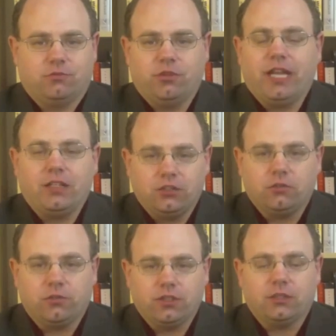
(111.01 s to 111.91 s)
value
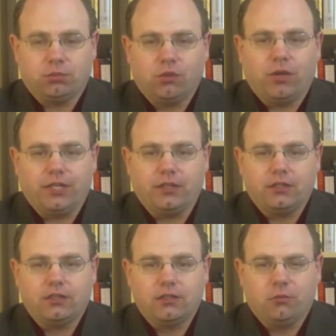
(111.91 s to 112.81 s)
for the employer,
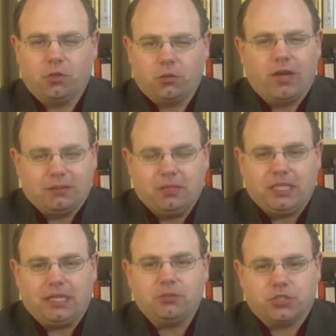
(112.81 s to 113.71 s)
and what do I
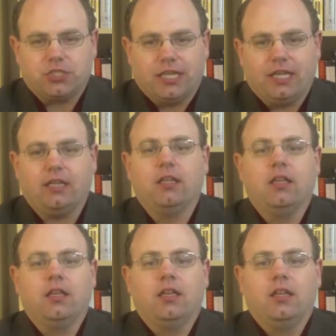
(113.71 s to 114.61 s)
mean? I'm just saying
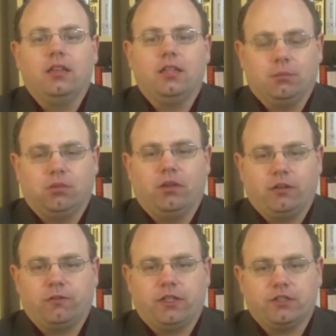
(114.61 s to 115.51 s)
the employer
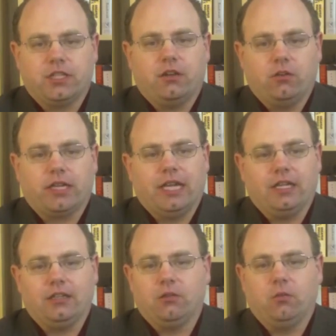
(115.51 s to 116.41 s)
figures out,
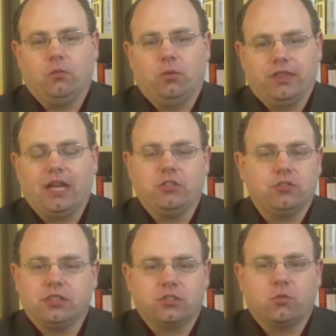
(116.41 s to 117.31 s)
okay, without
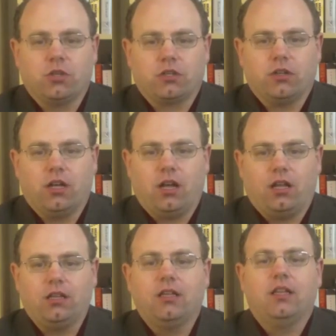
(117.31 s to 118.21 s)
using this worker at
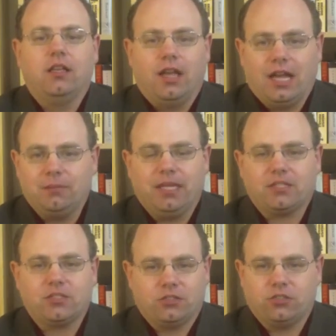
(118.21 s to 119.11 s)
all, I make
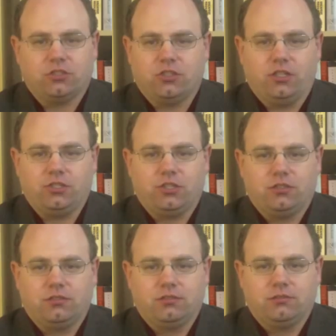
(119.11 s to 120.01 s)
such and such
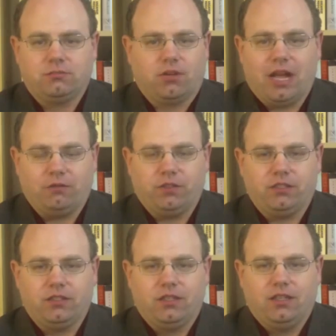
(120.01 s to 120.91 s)

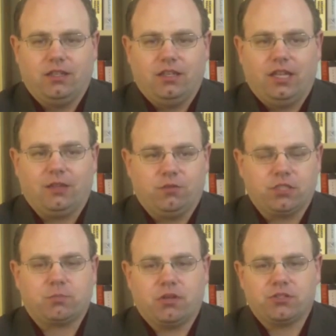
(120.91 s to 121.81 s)
profit. If
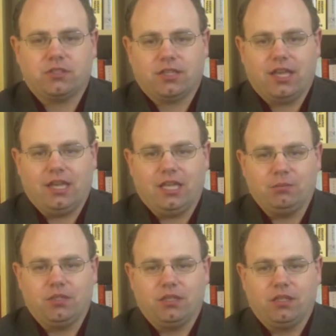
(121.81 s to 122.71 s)
this person
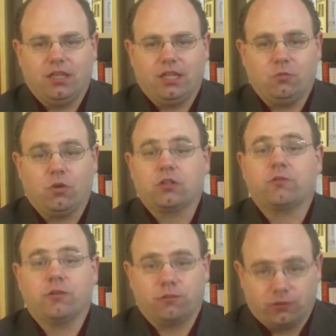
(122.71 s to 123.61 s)
came and worked
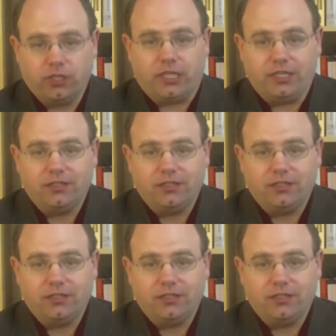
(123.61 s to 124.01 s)
for free